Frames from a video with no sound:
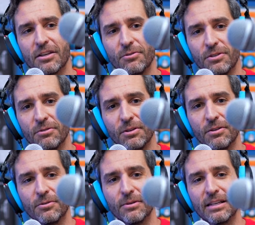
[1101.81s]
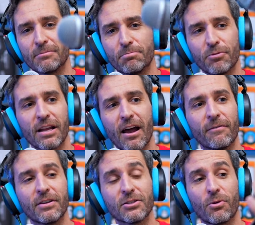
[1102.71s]
Q2U, it's pretty
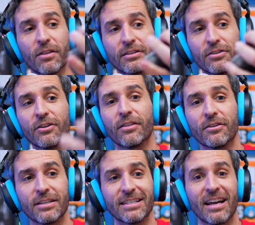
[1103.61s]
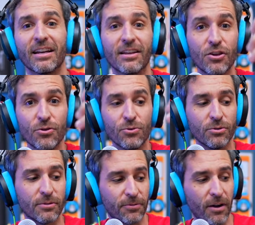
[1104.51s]
obvious where they took their design
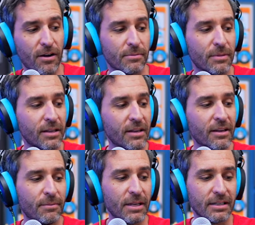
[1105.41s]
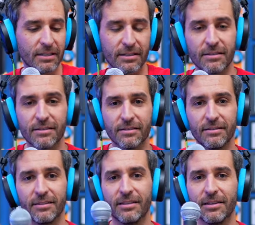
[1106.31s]
cues from because
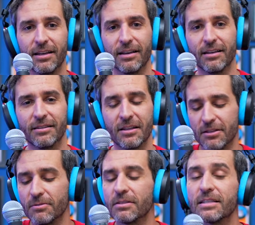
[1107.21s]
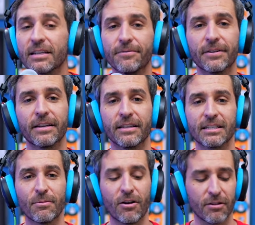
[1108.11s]
yeah, this was significantly
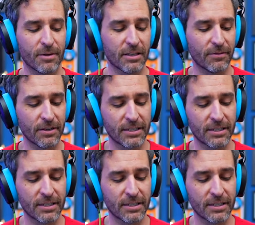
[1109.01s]
smaller, but it's very